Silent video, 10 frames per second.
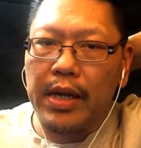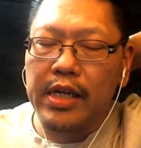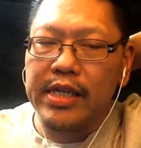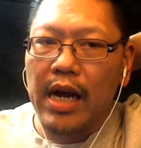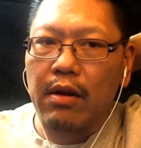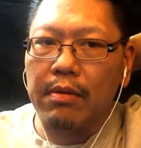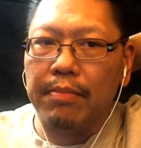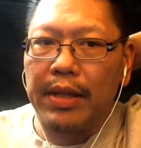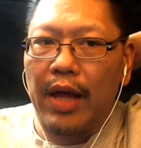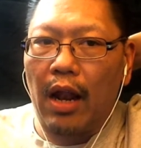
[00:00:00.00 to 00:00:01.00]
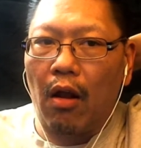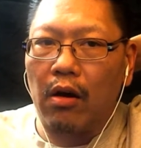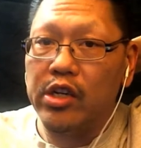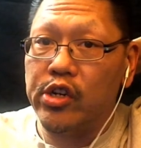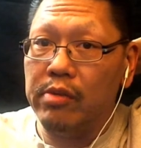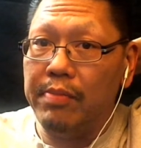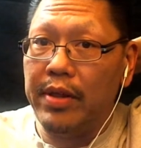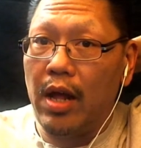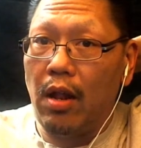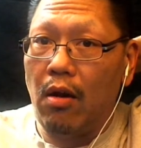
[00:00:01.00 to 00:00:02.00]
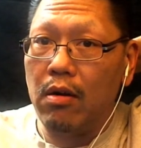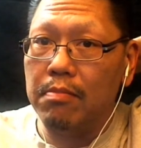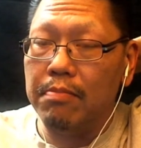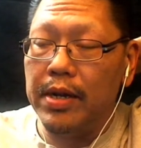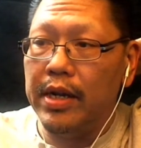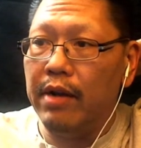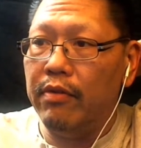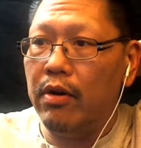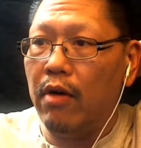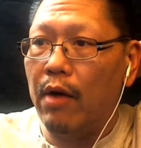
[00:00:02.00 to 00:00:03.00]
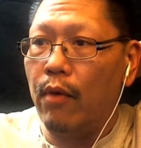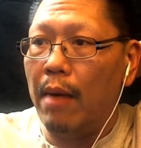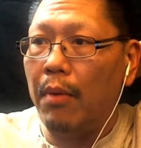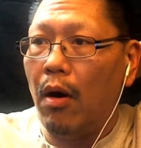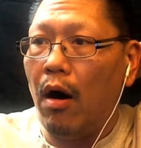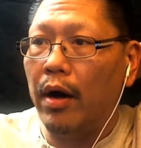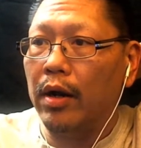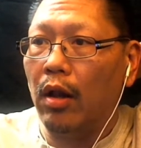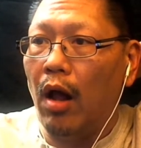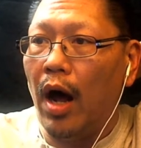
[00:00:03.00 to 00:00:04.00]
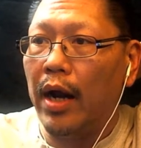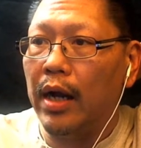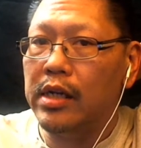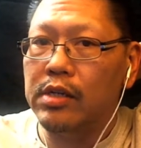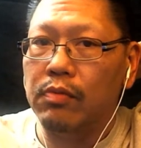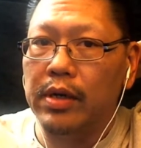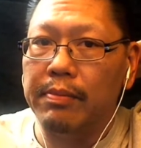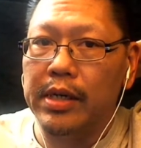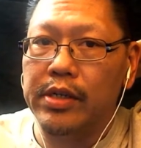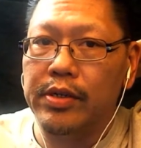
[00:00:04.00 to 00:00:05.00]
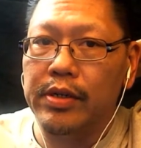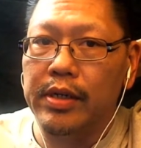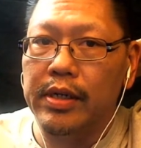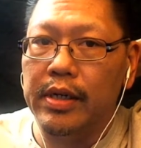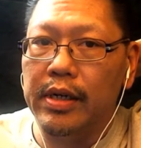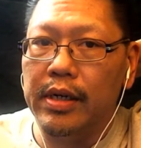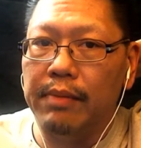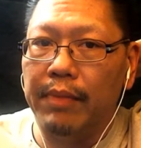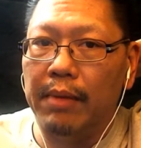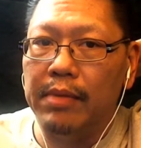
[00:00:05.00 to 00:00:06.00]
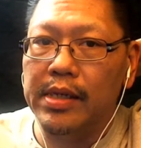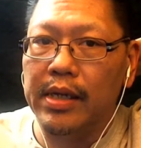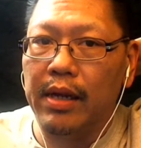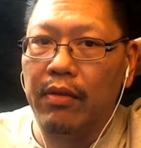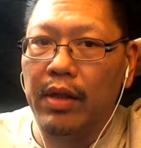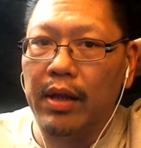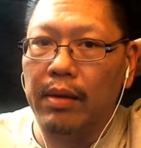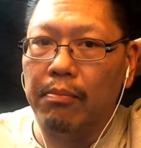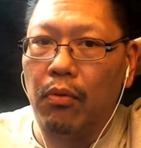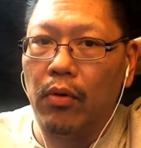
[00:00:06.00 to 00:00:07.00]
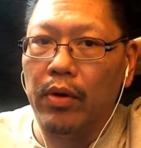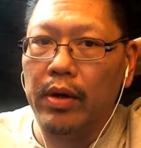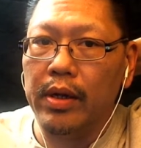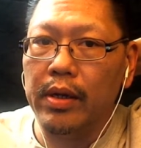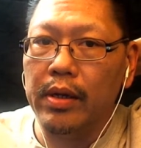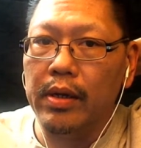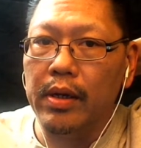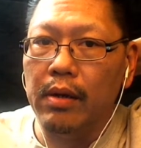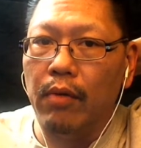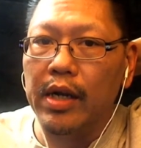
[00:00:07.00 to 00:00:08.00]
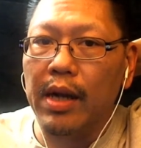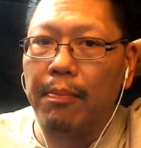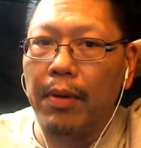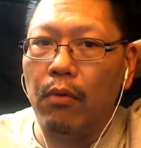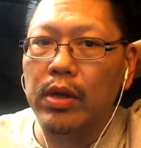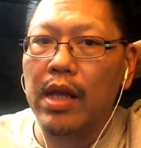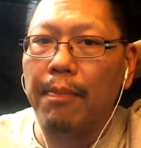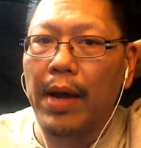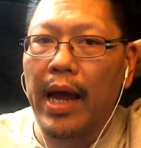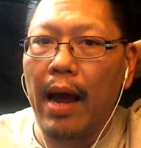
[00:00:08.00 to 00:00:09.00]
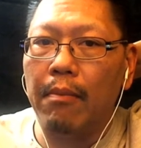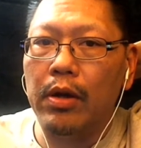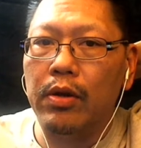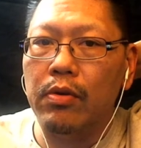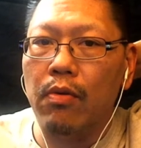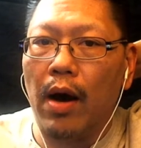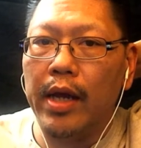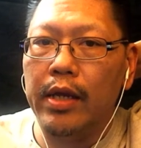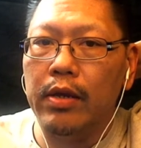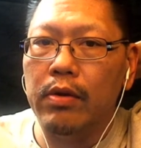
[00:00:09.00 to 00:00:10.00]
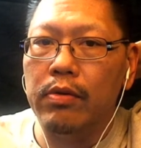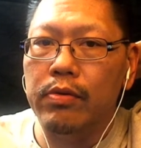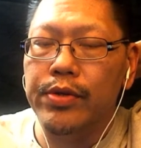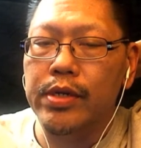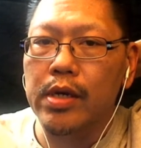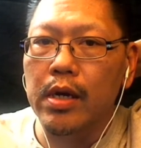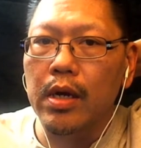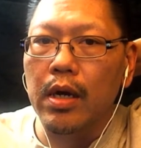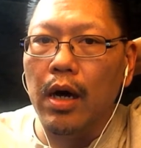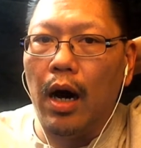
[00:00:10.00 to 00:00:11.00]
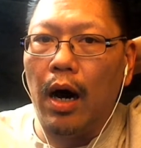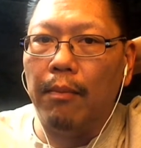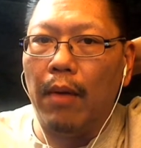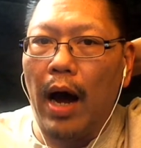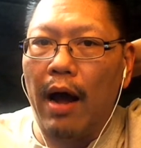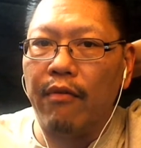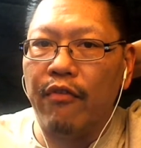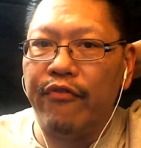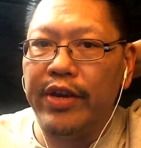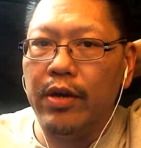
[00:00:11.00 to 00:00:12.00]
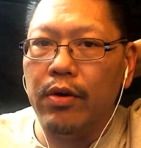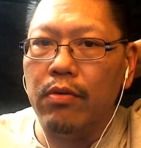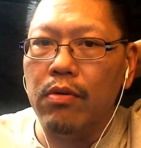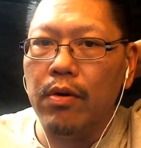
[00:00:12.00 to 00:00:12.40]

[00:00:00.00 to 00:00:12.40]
It's not gonna be that long. It shouldn't be that long, but you never know. I ramble on a lot. I just want to make sure and I'm not missing anything important. What type of camera do I use? I have a few.